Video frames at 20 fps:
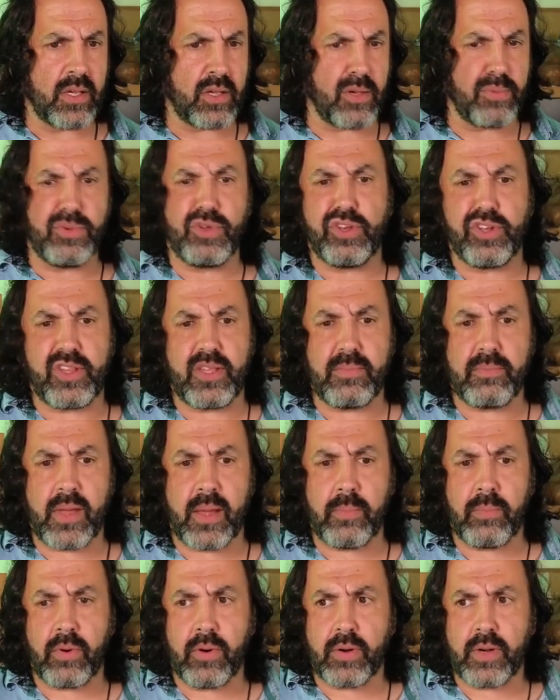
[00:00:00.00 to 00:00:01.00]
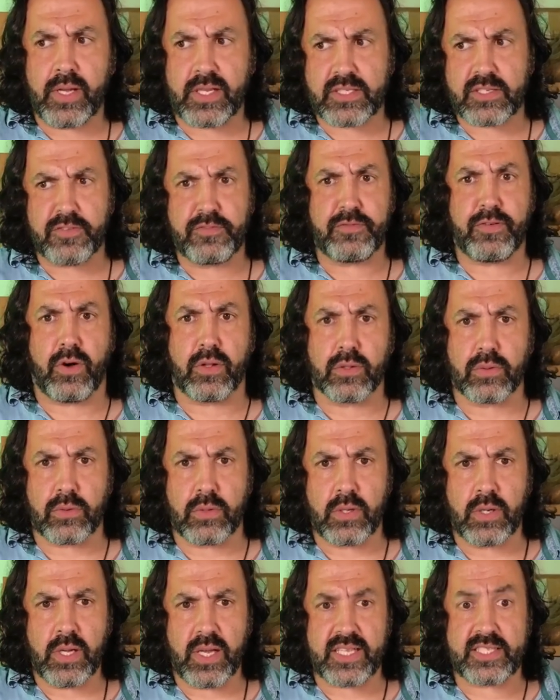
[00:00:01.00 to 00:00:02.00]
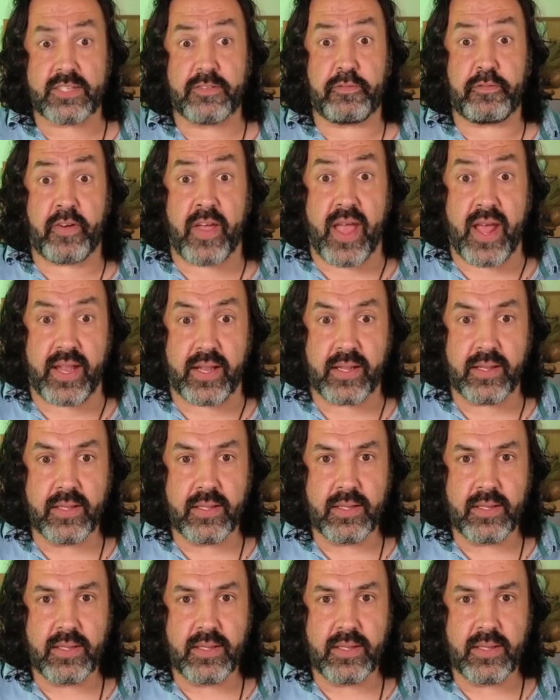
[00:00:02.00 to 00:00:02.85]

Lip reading: community member, as a follower, as a fan.